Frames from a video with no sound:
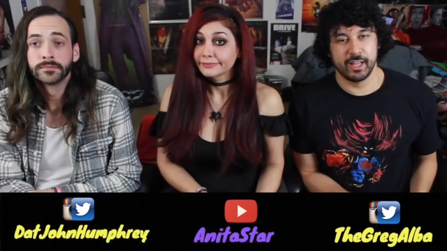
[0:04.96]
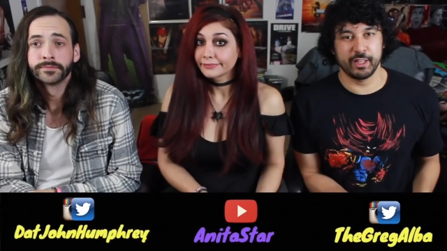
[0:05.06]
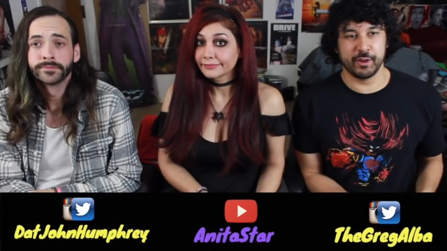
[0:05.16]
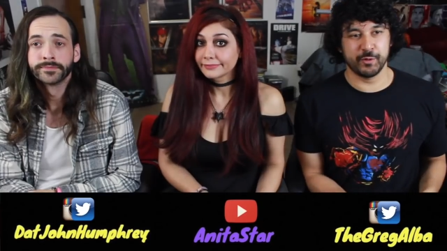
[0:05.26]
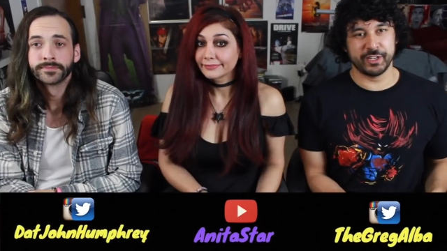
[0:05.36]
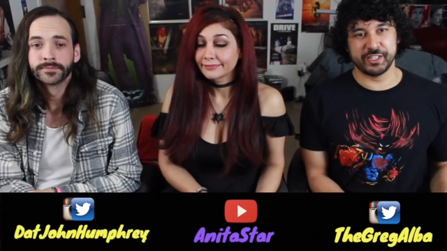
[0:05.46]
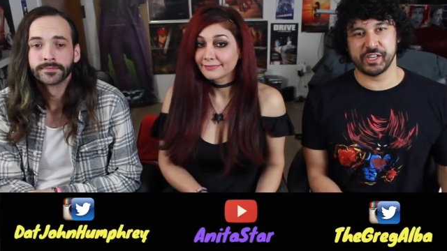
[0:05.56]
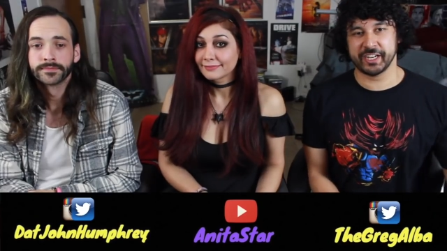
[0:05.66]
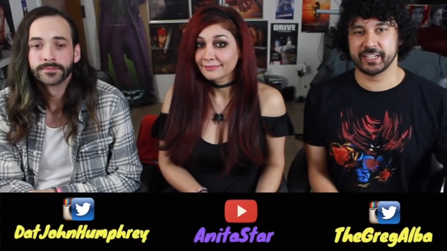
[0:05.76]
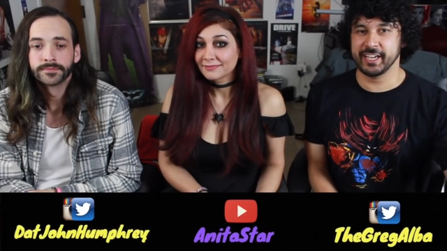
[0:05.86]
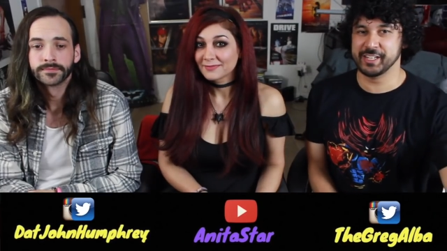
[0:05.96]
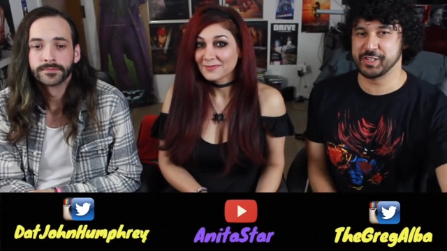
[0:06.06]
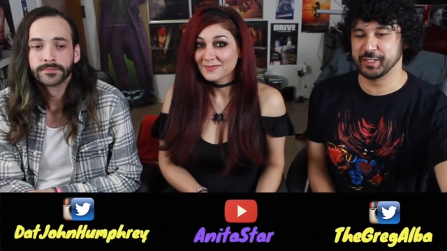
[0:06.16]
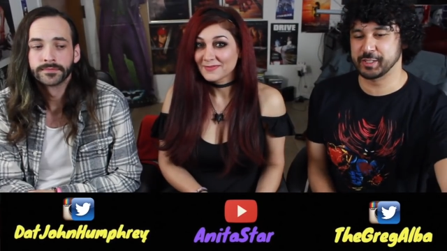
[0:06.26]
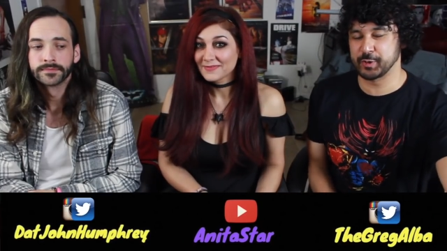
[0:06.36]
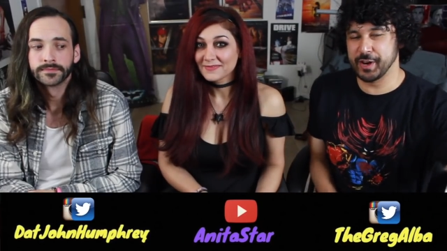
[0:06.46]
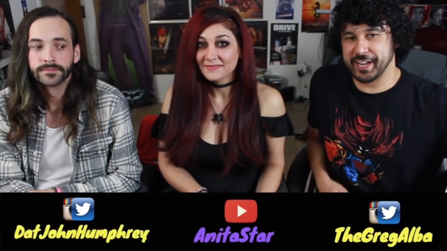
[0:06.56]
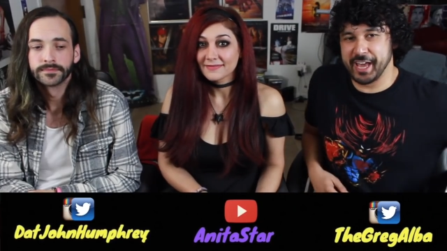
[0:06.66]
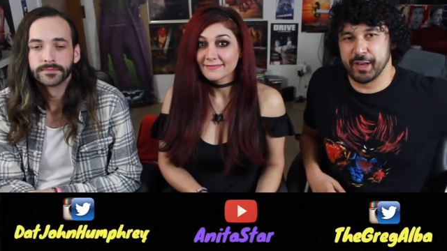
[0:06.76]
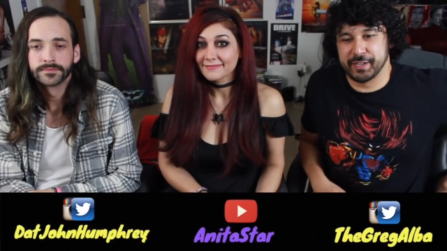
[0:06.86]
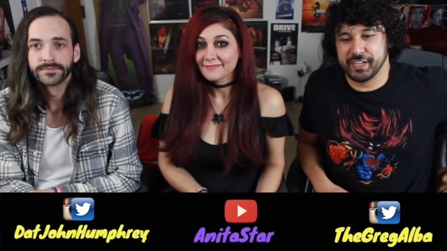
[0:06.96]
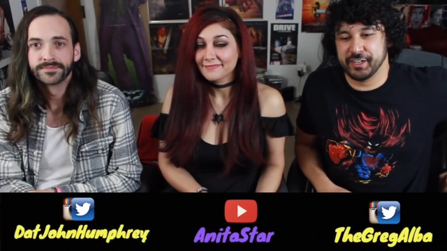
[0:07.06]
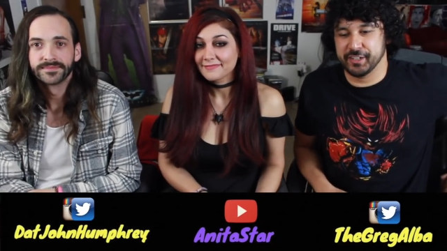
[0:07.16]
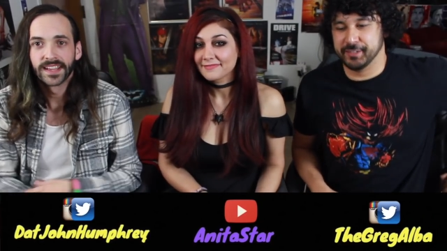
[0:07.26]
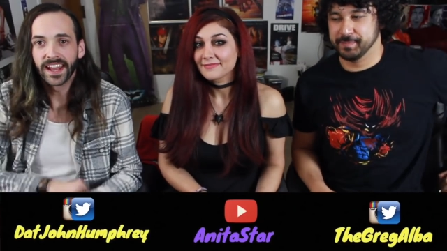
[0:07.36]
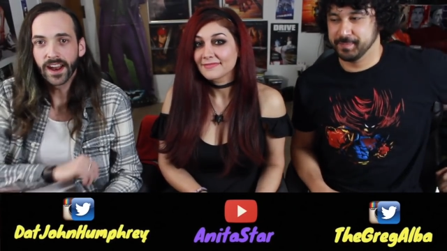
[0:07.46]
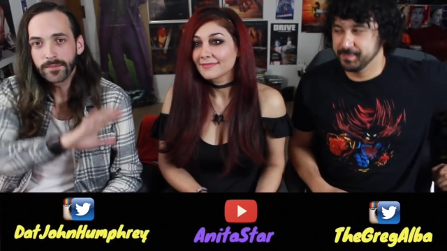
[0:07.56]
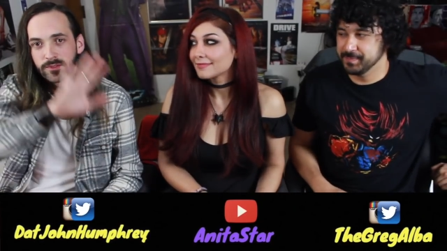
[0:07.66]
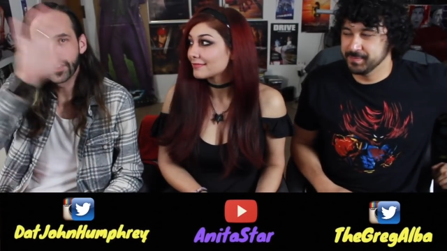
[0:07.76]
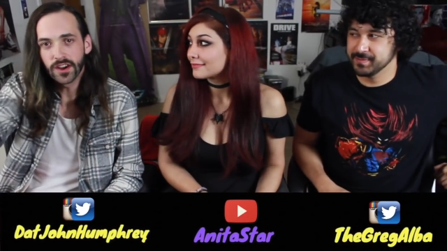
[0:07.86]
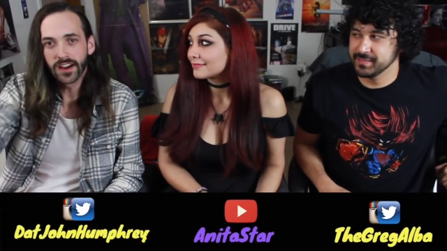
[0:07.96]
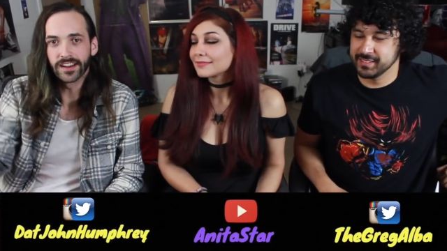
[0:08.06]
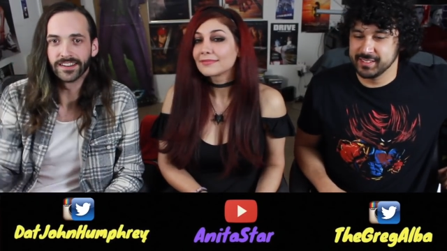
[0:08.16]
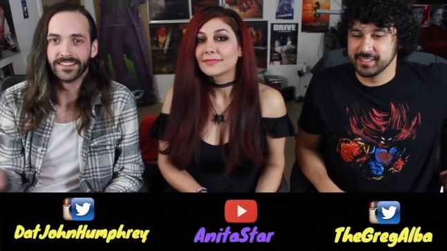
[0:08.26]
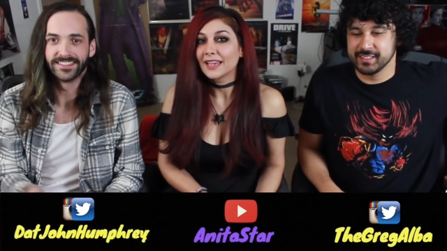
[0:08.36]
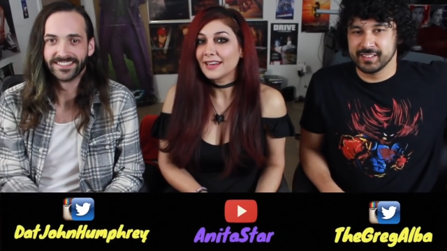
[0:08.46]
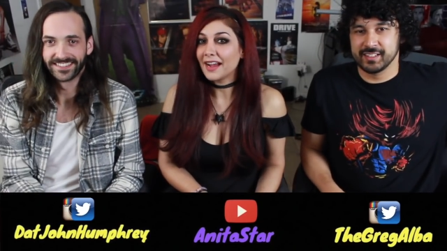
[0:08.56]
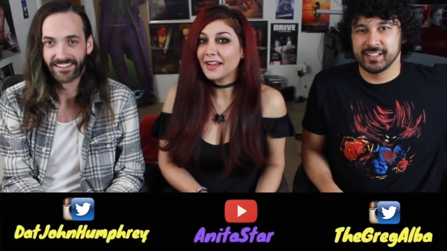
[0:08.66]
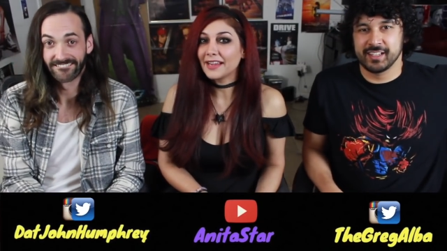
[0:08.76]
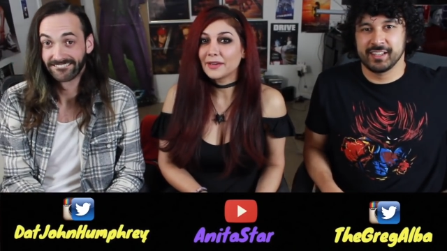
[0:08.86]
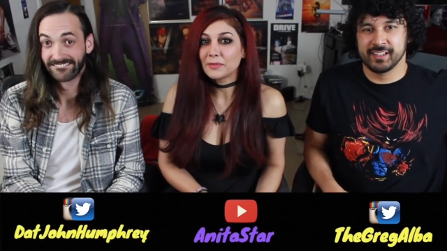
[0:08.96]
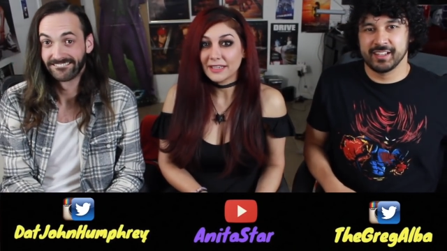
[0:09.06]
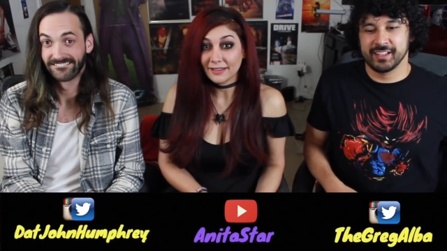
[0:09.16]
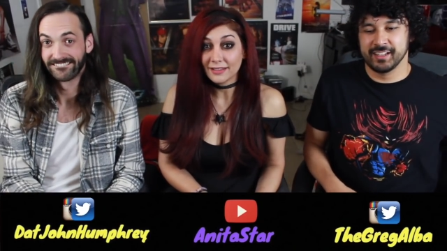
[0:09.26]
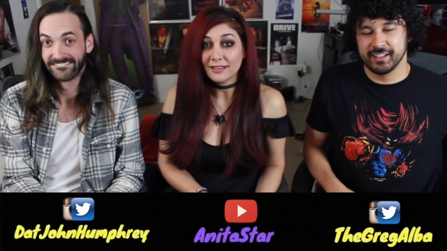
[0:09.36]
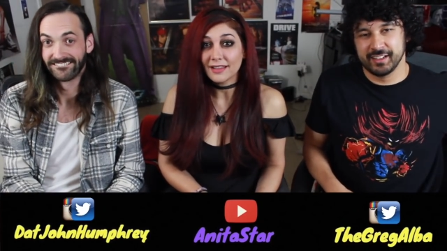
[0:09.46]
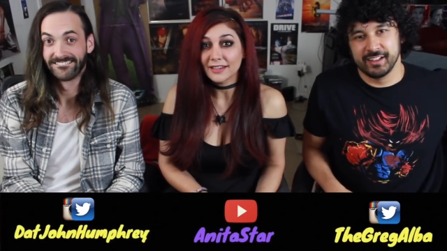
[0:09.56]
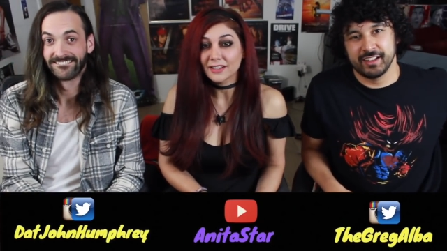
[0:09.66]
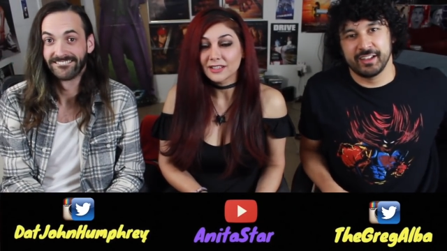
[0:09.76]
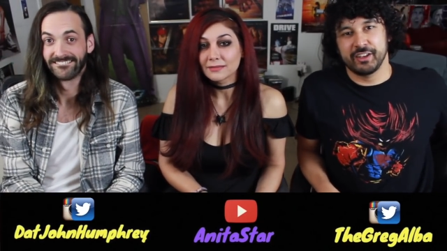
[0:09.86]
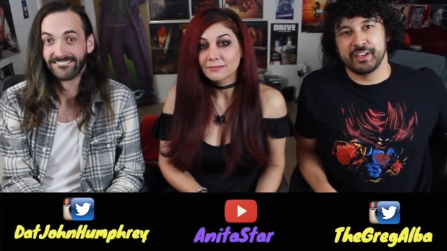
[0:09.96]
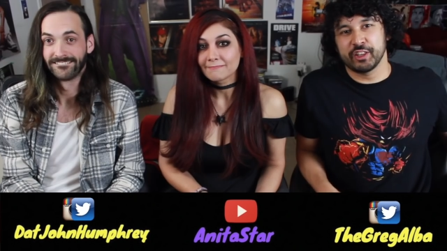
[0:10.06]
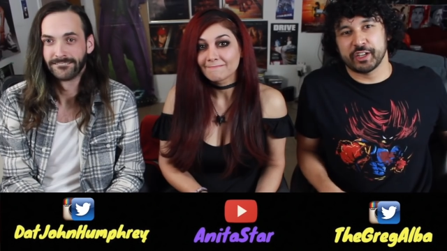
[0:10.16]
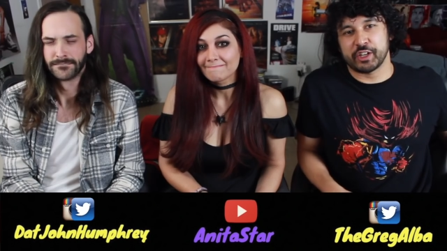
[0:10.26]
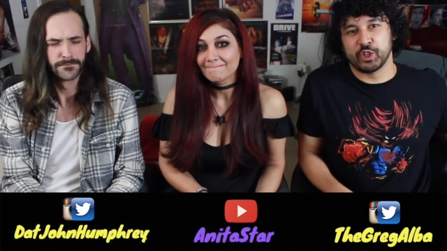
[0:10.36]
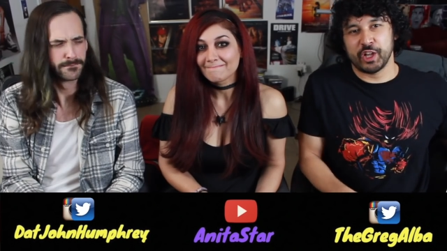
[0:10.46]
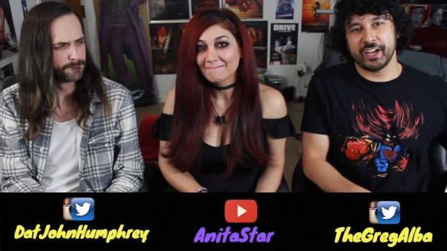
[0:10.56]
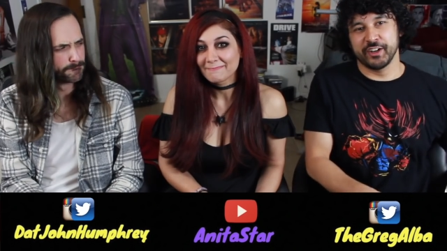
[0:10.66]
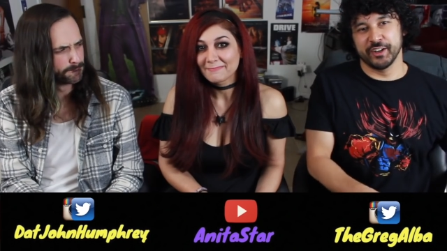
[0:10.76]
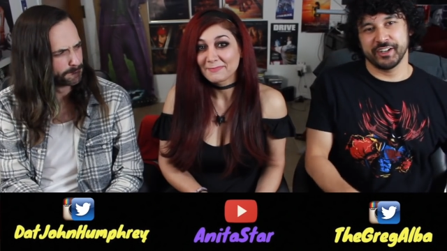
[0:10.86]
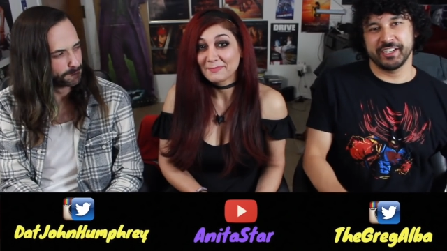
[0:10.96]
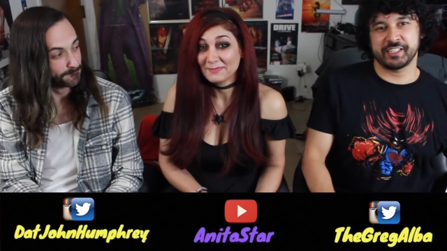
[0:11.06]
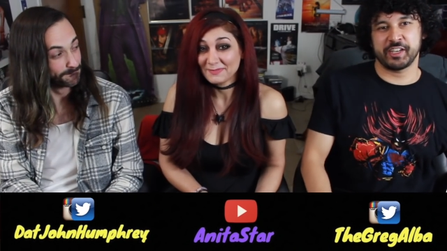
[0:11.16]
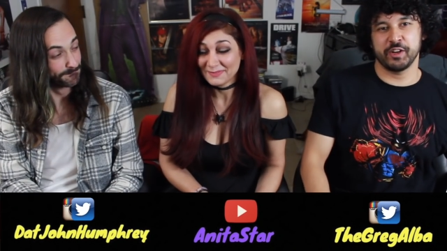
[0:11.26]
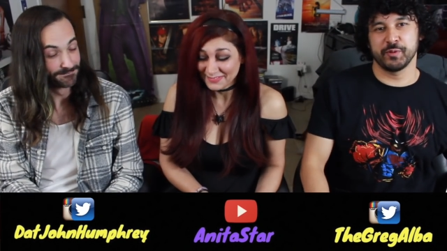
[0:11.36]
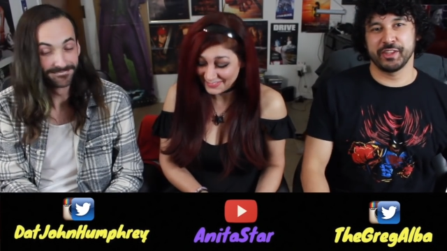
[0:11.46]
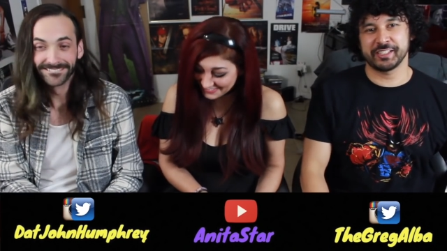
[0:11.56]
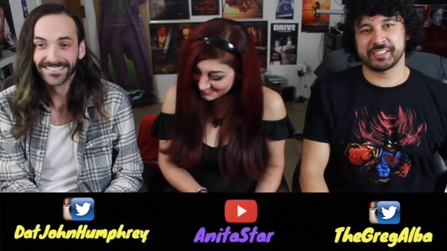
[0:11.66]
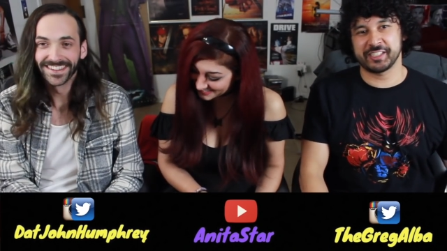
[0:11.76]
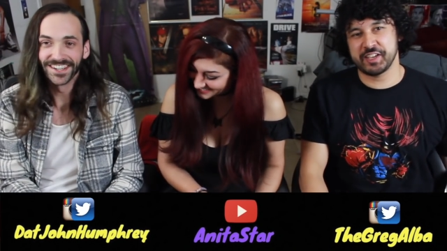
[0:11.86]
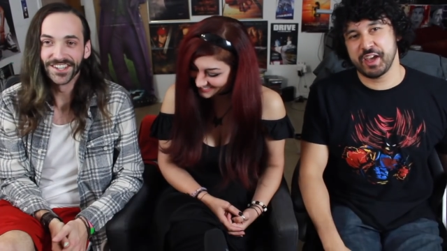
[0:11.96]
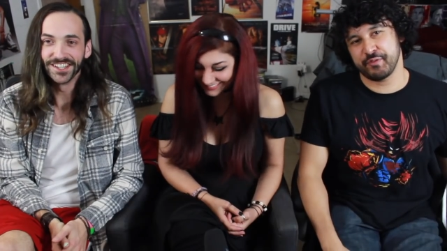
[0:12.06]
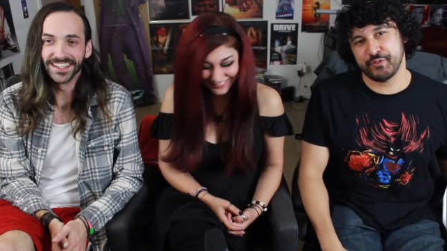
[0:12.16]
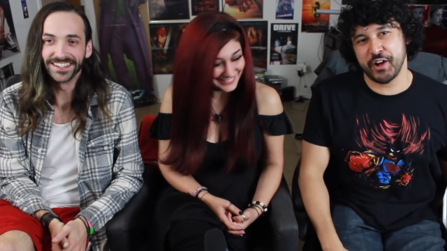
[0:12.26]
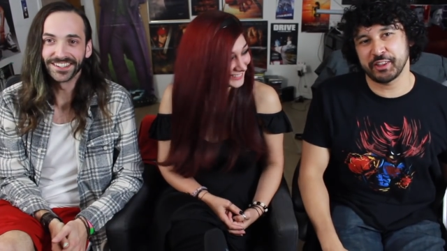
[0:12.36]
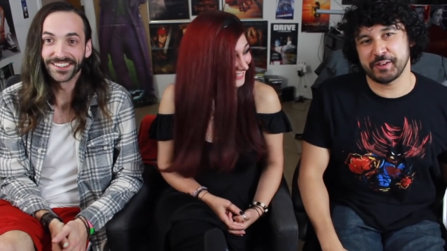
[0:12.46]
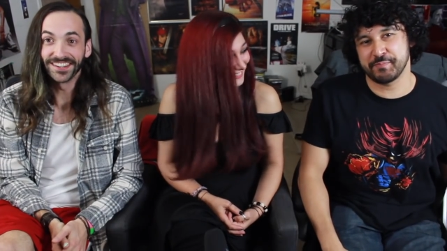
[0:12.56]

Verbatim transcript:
Speaker 1: Hello, Reject Nation. It's Greg Alba here. And I'm John.
Speaker 2: And I am Anila Kleiner.
Speaker 1: Anila Kleiner is here with us today,
Speaker 2: Anila finally